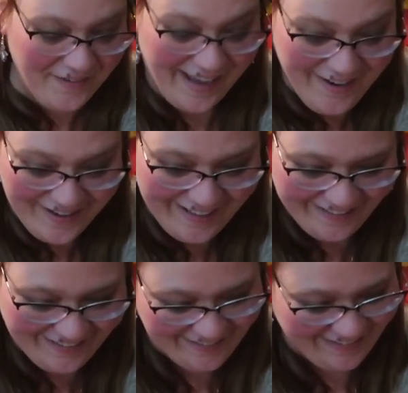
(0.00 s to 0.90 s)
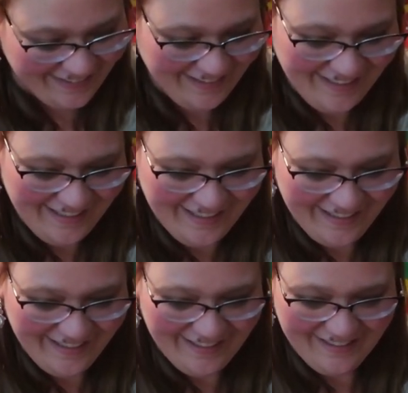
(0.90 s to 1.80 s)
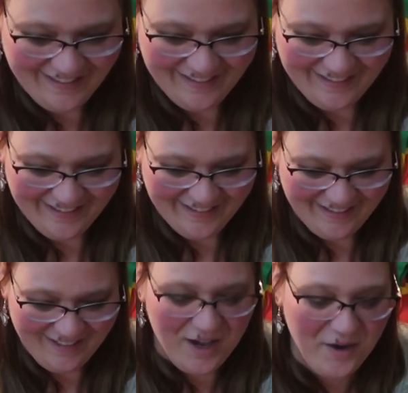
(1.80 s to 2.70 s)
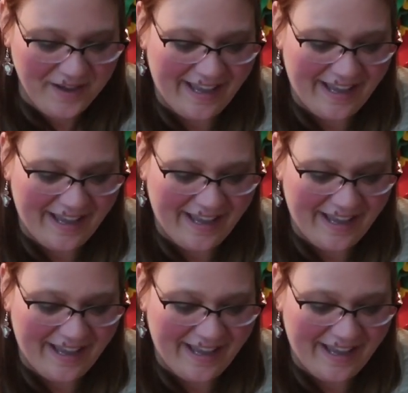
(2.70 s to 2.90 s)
Okay, Let's okay. see what's in the huge Disney Club box.